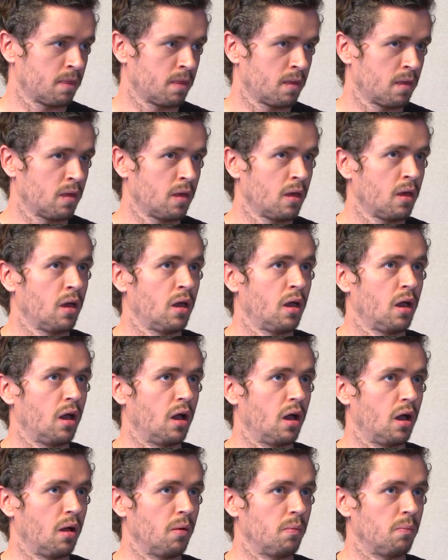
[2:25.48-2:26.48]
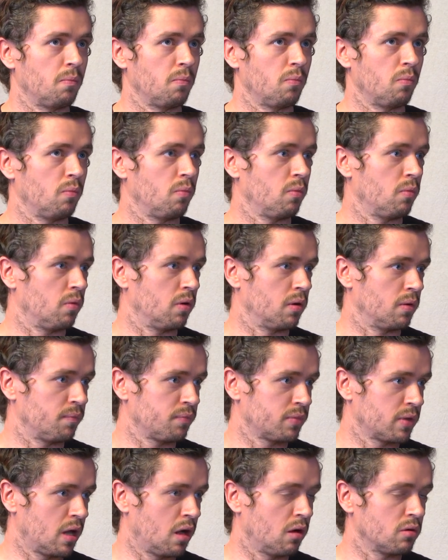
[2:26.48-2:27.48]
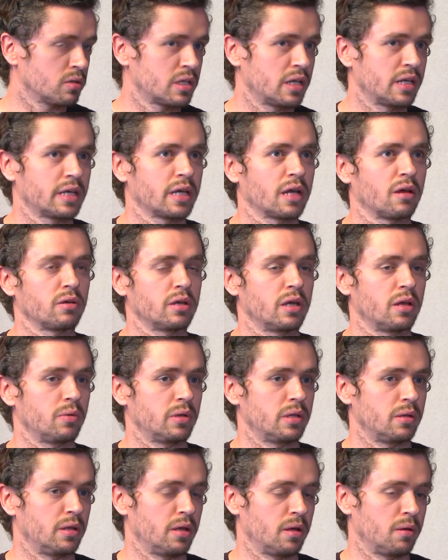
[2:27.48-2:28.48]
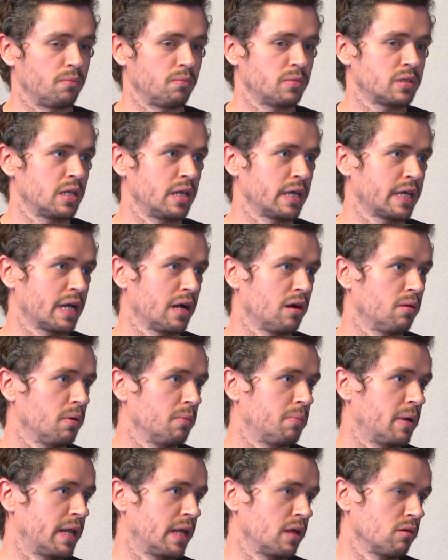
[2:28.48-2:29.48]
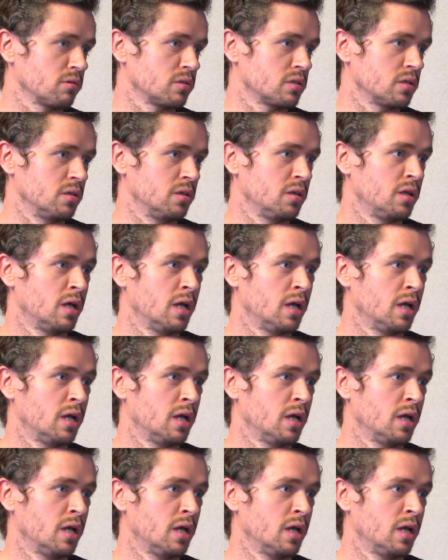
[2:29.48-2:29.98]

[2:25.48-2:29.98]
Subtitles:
that? Silly Cow, was that? Silly Cow, yeah, we did Silly Cow by Ben Elton.